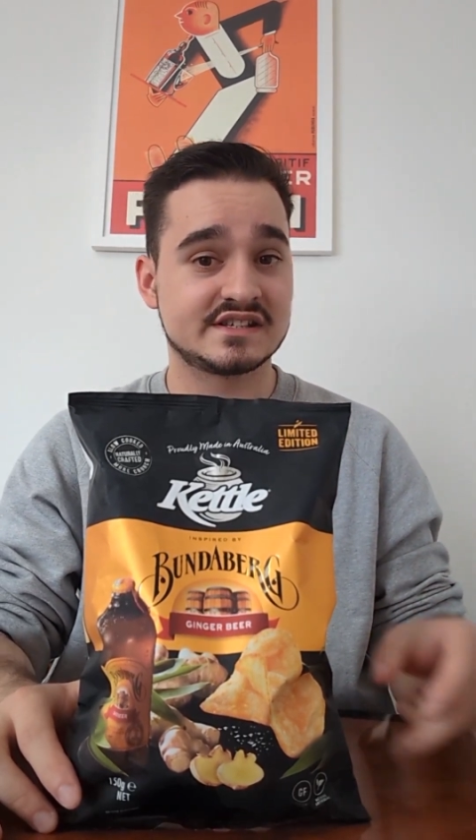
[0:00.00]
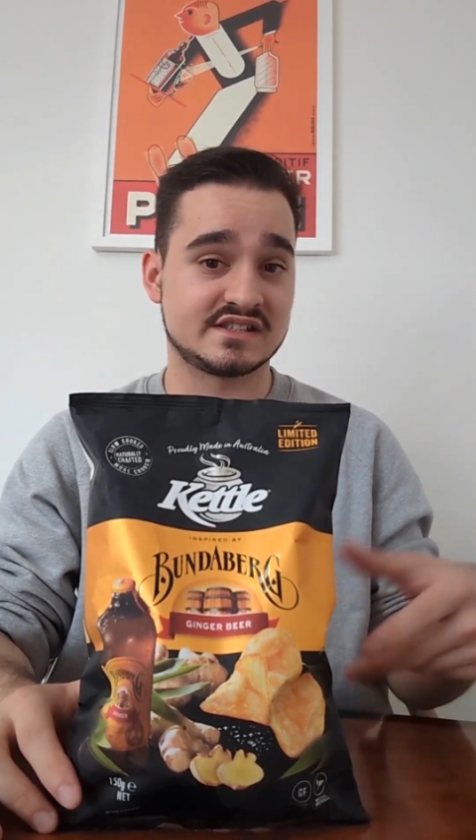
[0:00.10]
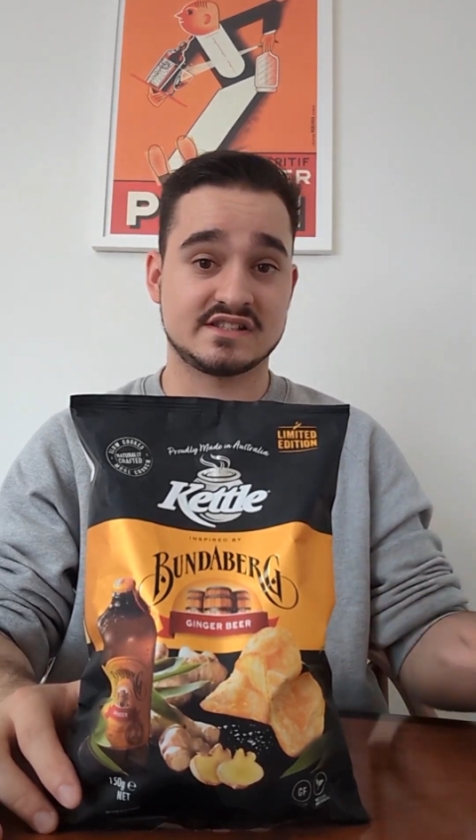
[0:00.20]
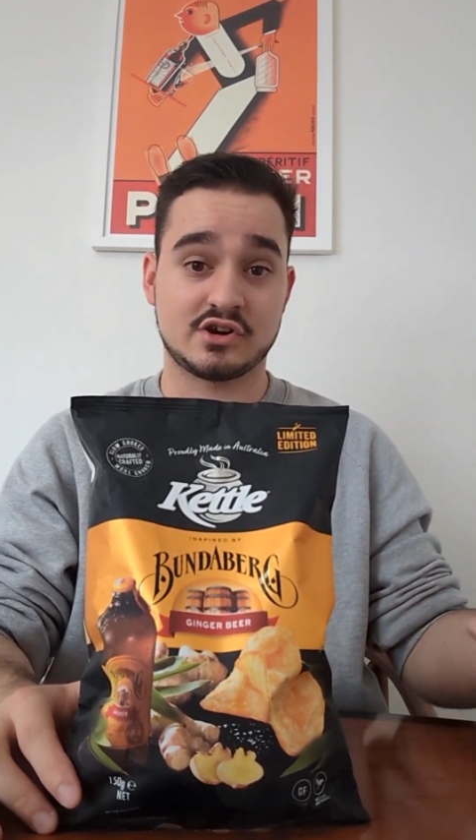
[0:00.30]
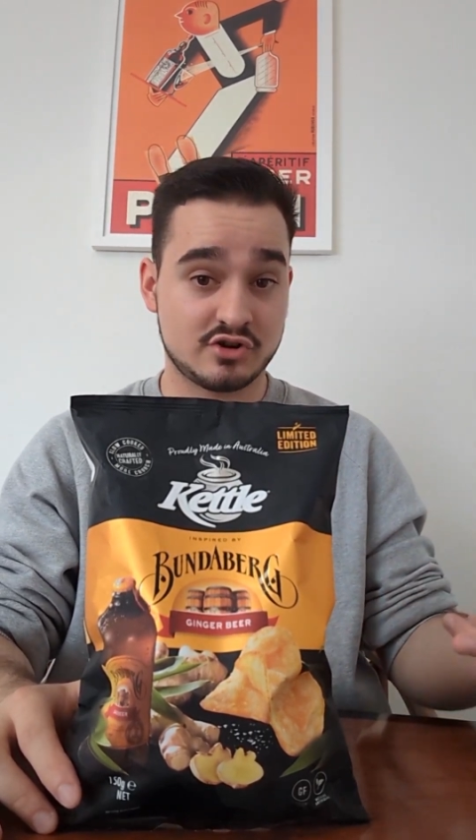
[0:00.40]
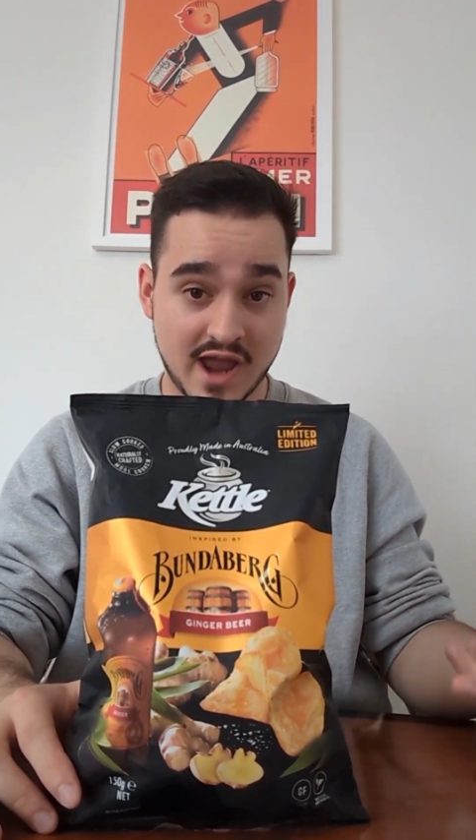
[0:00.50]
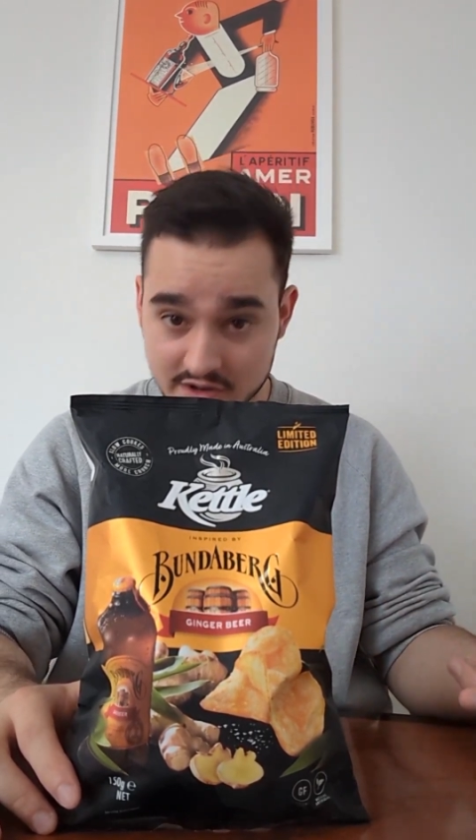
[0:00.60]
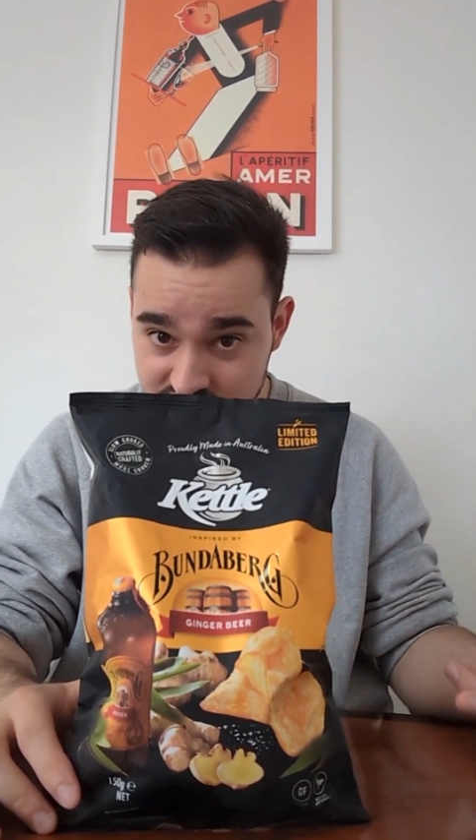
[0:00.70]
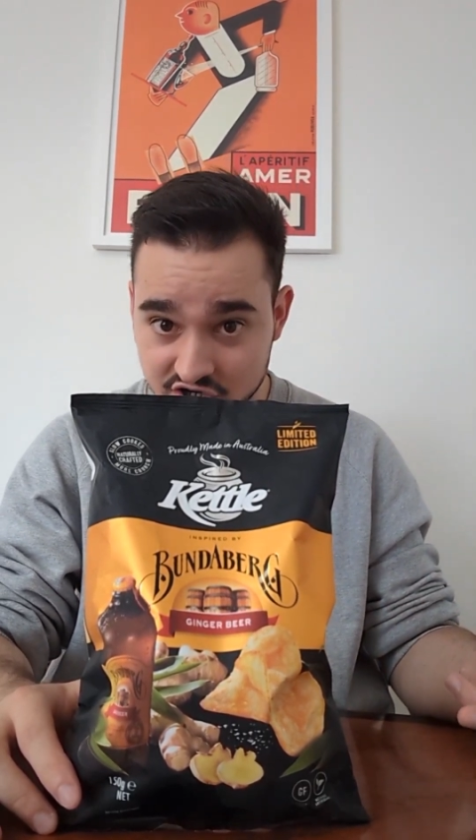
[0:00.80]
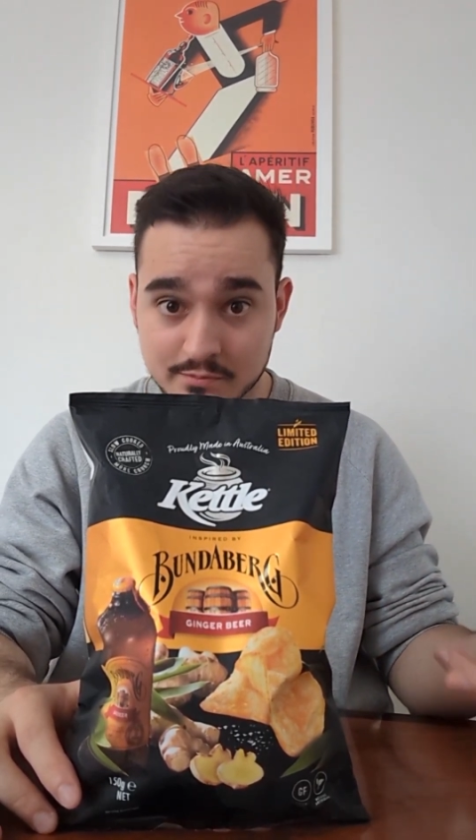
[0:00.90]
because I don't know how
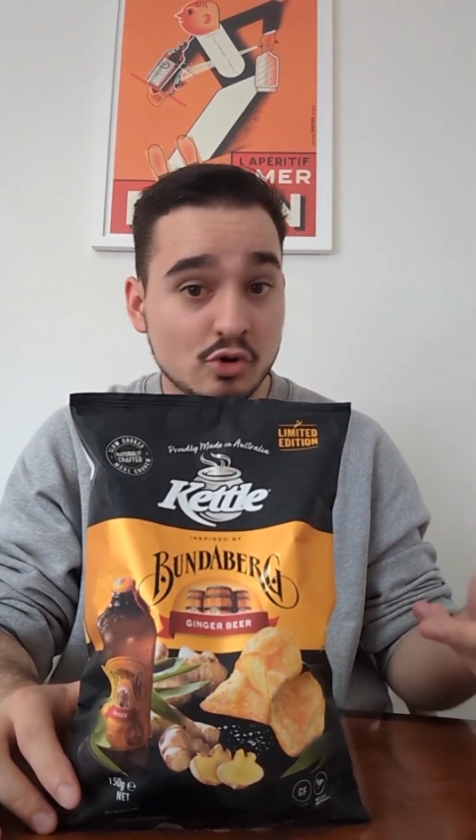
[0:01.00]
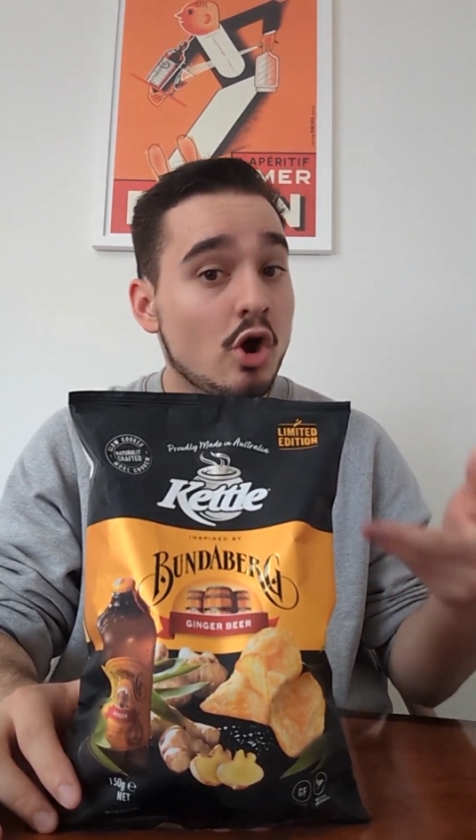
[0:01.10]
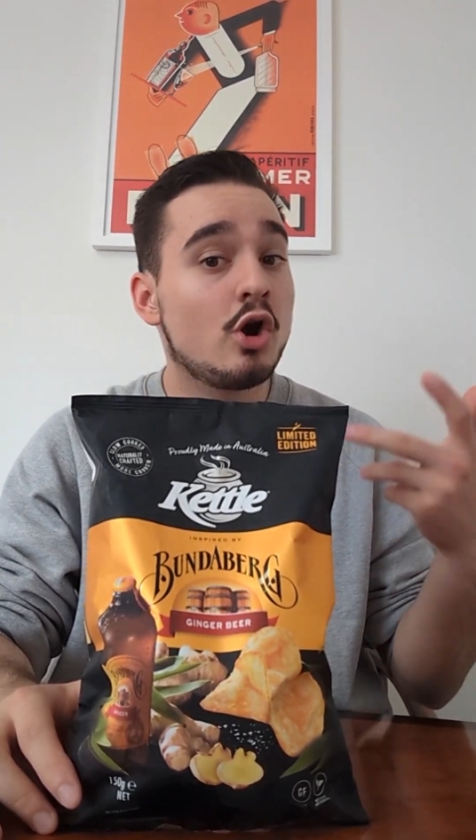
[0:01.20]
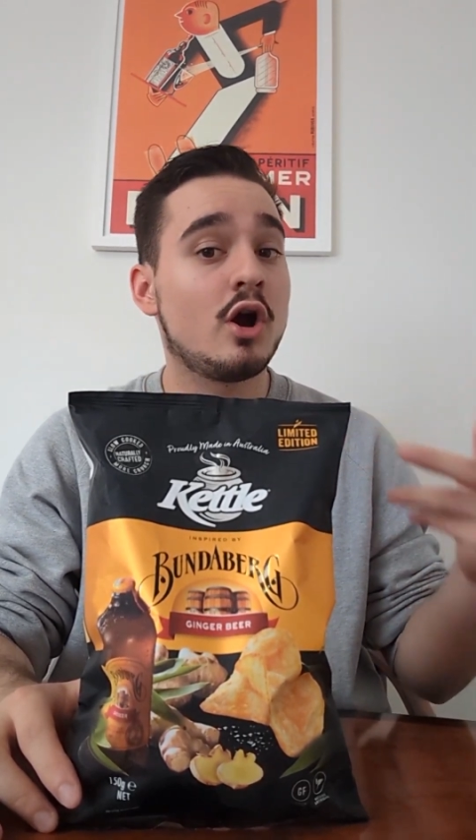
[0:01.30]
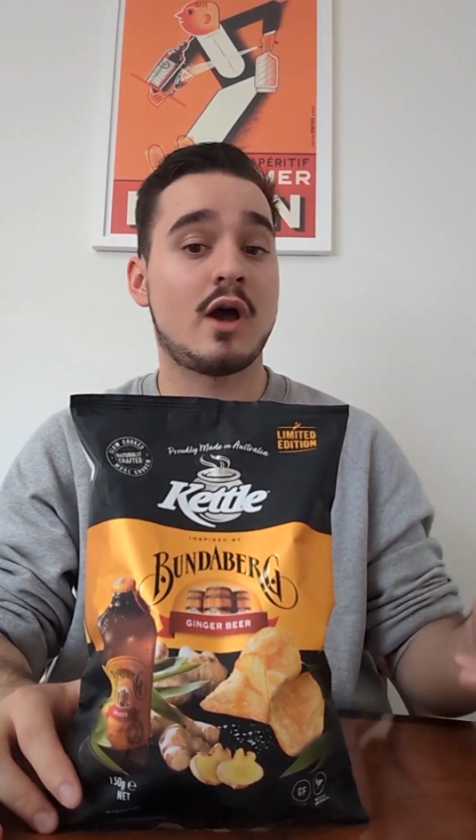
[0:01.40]
it's going to go,